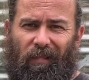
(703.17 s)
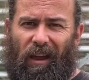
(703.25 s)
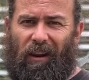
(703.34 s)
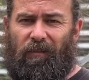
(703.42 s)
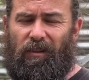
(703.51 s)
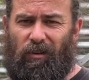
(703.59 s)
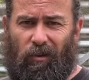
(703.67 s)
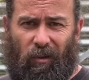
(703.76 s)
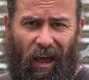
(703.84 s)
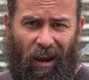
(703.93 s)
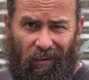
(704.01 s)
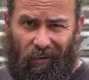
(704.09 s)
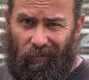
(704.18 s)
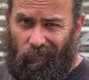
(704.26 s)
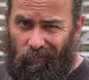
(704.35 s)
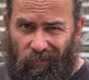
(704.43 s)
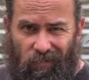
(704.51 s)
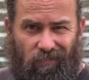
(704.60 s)
And if you do that,
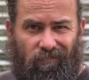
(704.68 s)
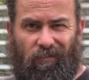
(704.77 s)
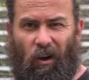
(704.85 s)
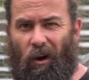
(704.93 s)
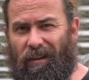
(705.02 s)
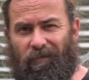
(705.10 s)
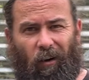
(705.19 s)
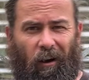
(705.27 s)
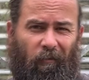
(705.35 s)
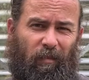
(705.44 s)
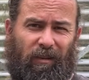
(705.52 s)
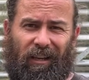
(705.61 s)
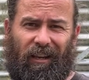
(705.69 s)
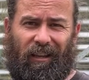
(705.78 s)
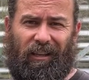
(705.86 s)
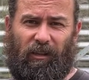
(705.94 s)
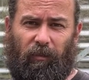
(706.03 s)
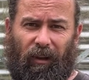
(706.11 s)
95% of
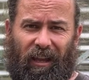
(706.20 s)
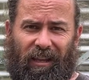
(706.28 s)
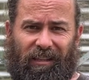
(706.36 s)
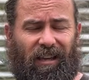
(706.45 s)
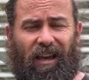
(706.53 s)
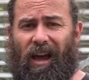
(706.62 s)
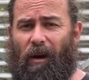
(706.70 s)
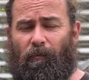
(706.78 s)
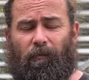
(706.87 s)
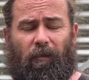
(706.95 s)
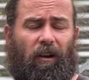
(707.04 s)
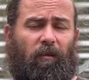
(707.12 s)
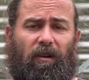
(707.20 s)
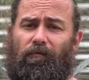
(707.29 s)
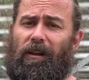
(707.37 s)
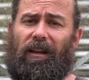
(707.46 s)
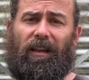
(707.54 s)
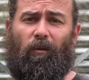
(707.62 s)
these plants are going to be
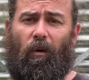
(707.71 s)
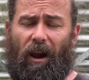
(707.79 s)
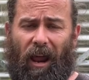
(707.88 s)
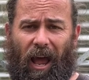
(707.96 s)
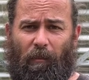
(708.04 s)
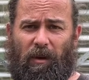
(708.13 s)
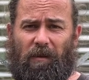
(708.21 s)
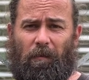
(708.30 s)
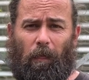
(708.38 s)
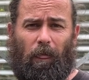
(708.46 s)
really quite happy.